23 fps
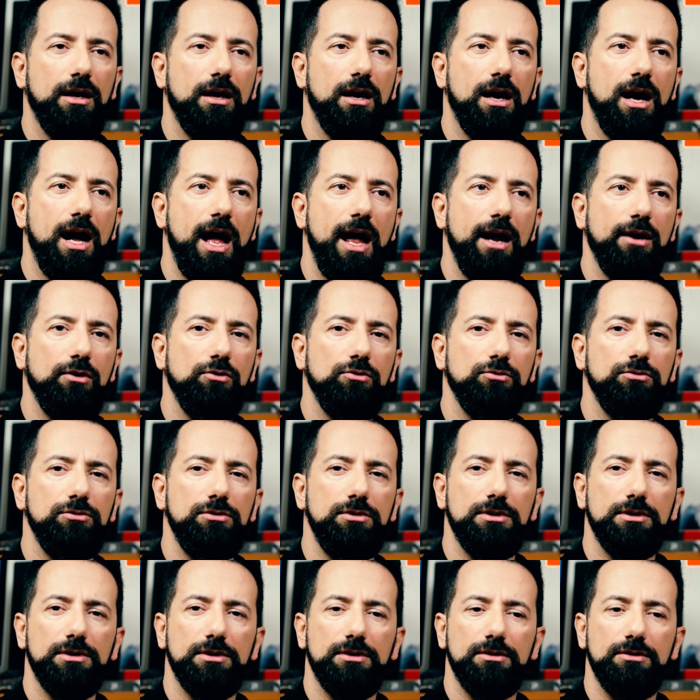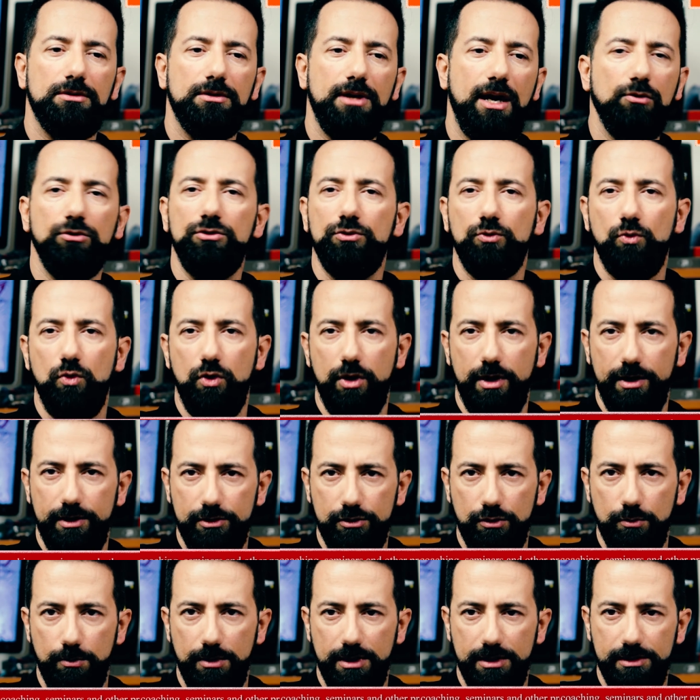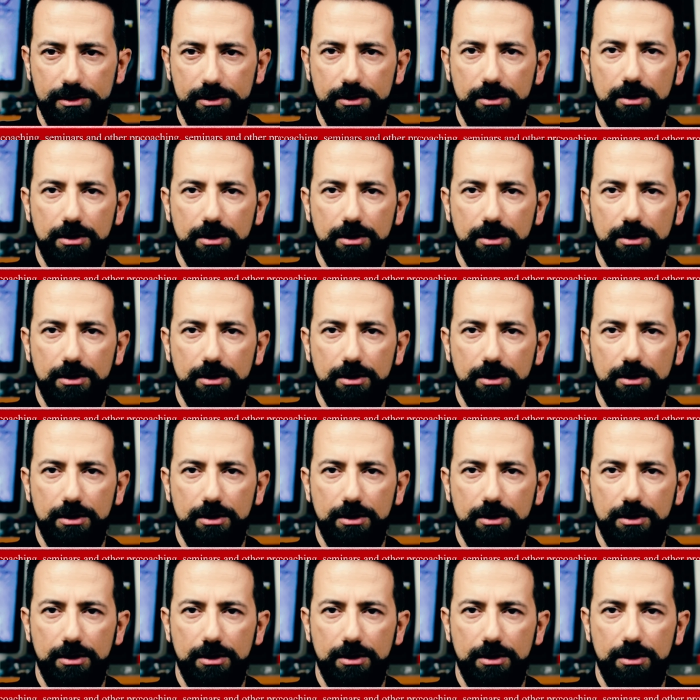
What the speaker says: I wouldn't worry so much.